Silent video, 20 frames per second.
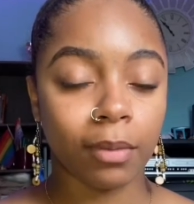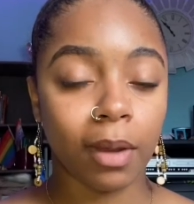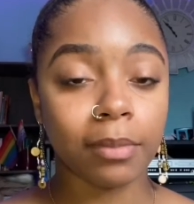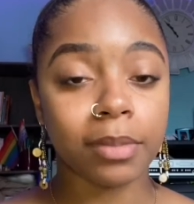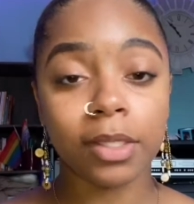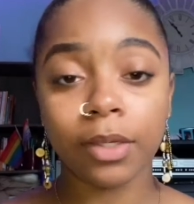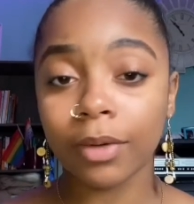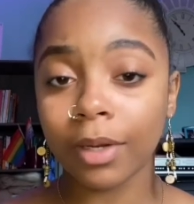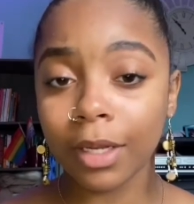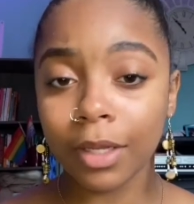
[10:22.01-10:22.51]
I'm
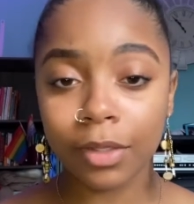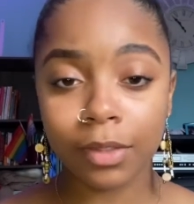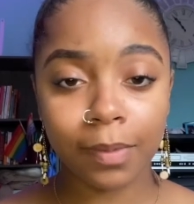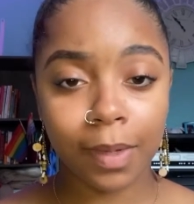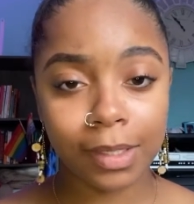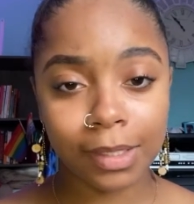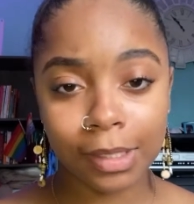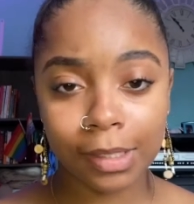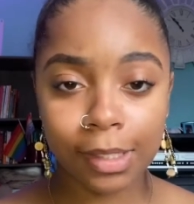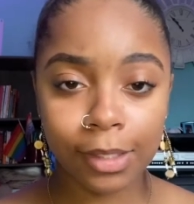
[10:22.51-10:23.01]
still going to use my
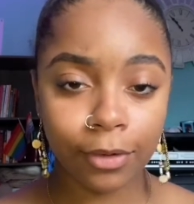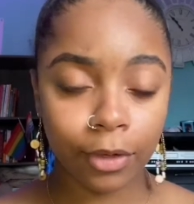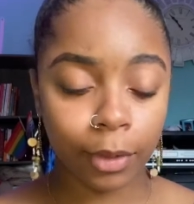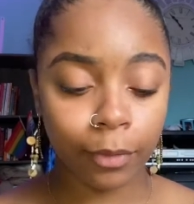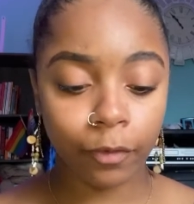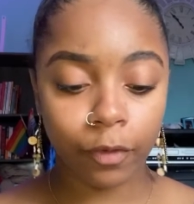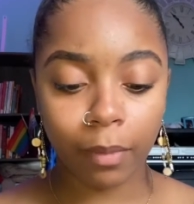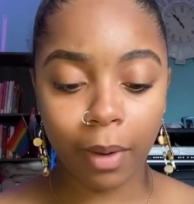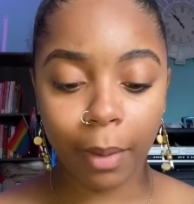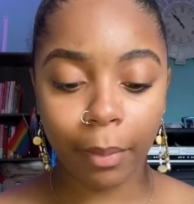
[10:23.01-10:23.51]
CC cream
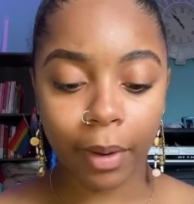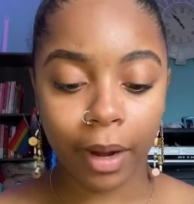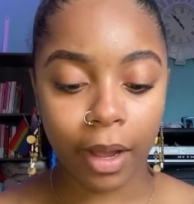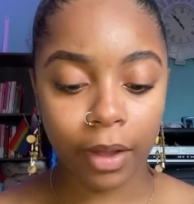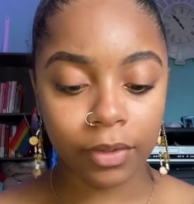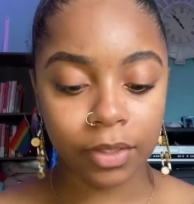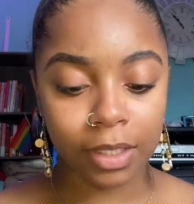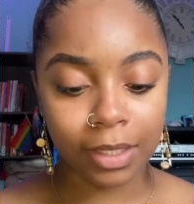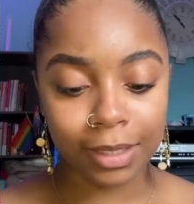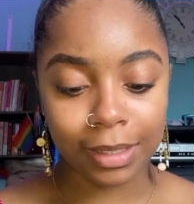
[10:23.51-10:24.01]
for my
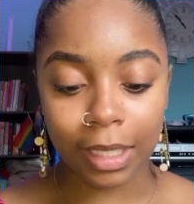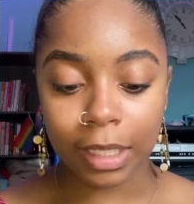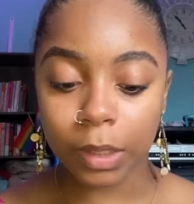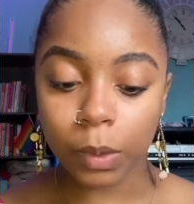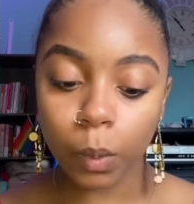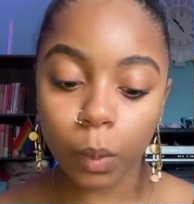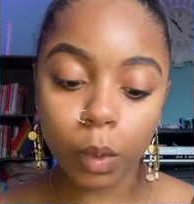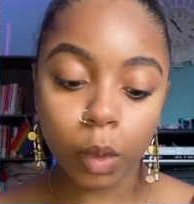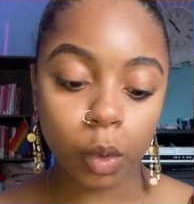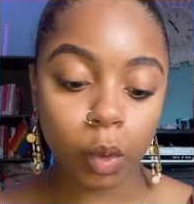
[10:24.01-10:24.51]
brows because that's
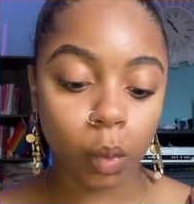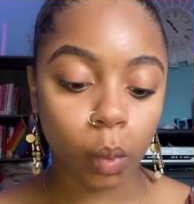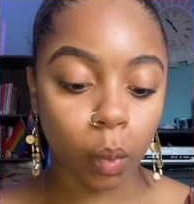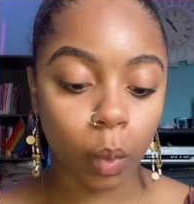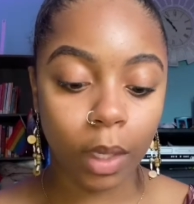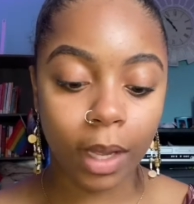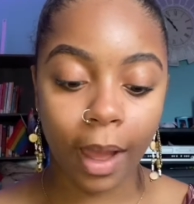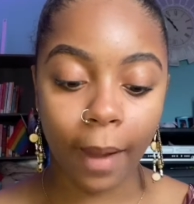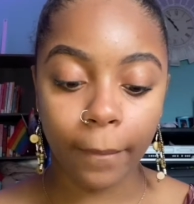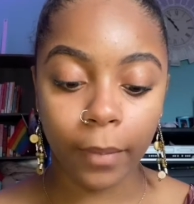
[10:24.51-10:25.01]
just
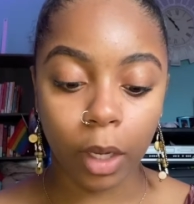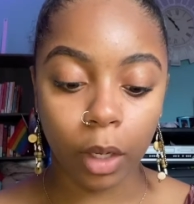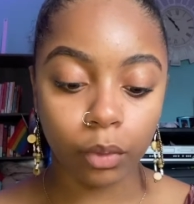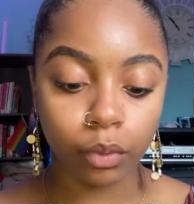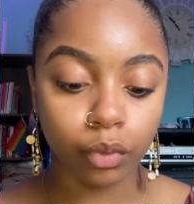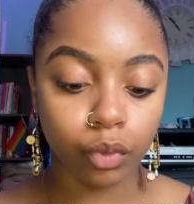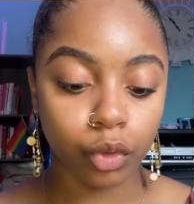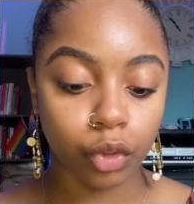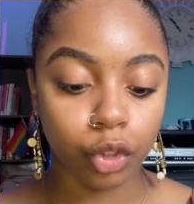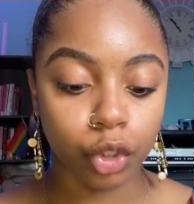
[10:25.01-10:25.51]
what I'm going
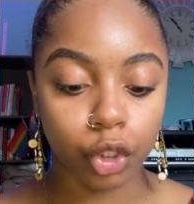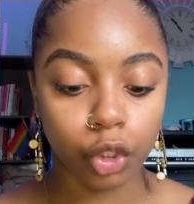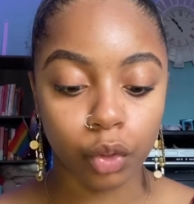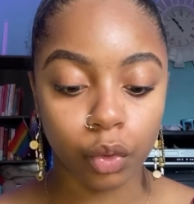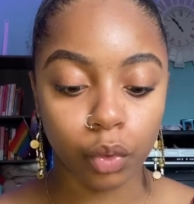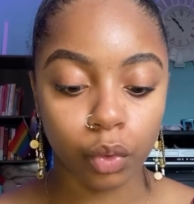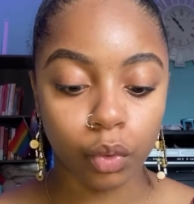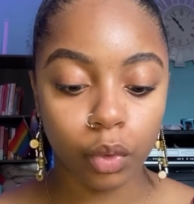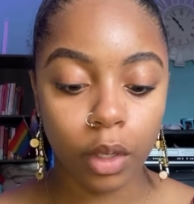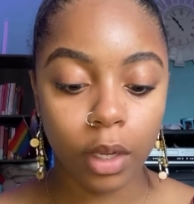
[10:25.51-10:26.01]
to
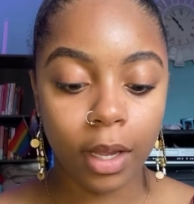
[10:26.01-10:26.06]
do.